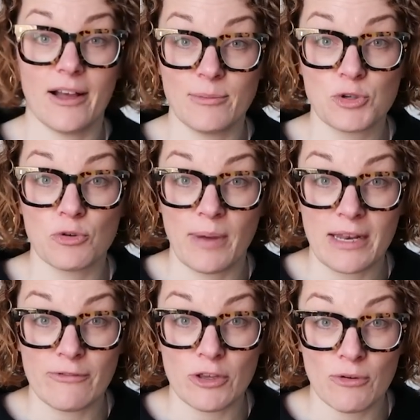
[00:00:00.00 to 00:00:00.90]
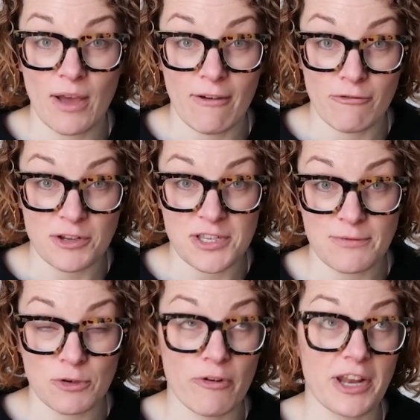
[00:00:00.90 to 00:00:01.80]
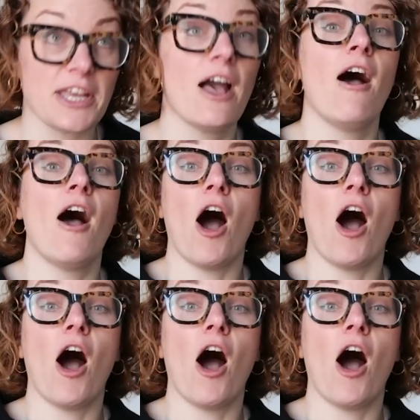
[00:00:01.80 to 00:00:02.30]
I'm sure many of you have received it already.